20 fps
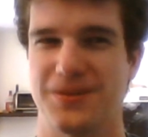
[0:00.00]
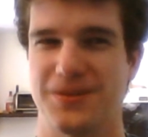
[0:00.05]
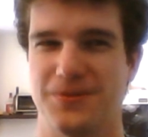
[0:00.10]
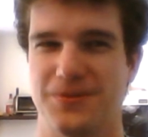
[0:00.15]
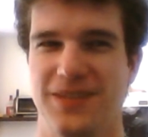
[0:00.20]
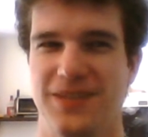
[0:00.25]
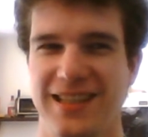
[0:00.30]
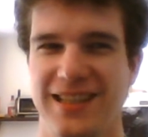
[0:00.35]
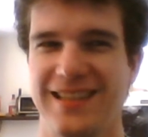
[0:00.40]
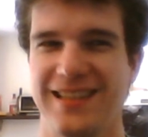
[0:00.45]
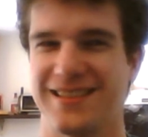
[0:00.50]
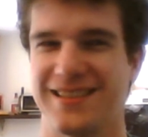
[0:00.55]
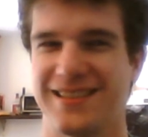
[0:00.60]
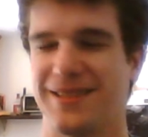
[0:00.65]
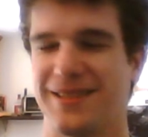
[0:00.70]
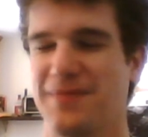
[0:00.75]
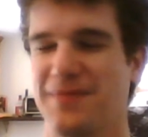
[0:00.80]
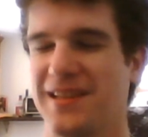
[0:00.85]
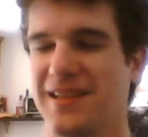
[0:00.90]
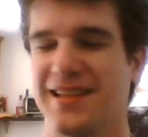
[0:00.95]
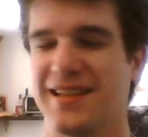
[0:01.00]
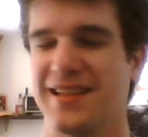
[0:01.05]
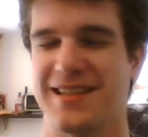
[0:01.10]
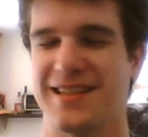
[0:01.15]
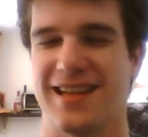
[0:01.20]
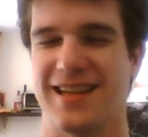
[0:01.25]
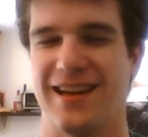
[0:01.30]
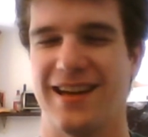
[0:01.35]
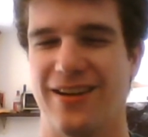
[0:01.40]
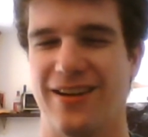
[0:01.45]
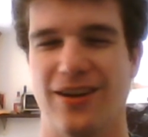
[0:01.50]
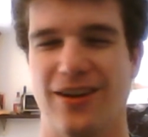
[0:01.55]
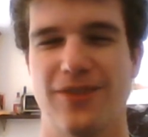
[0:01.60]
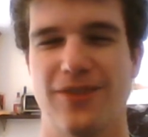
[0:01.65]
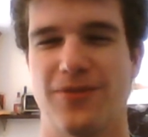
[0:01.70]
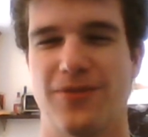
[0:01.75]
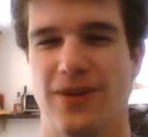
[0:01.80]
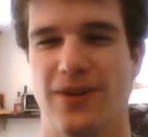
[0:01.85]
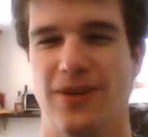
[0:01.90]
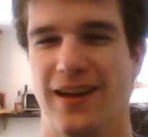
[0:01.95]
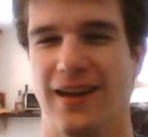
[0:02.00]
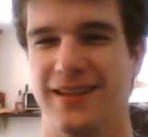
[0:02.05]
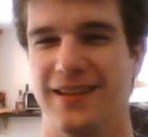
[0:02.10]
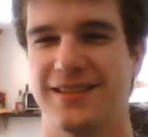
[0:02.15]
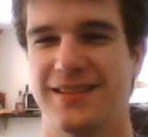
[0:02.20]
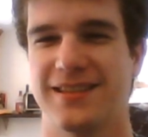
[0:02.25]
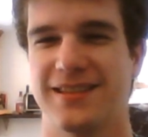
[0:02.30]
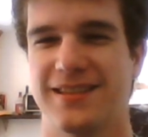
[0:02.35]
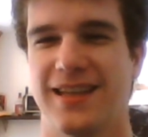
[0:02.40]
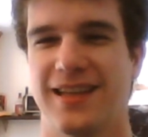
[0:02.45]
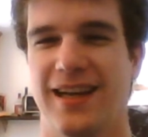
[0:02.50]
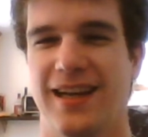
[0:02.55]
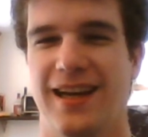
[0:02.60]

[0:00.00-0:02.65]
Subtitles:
really something that's kind of hard for us.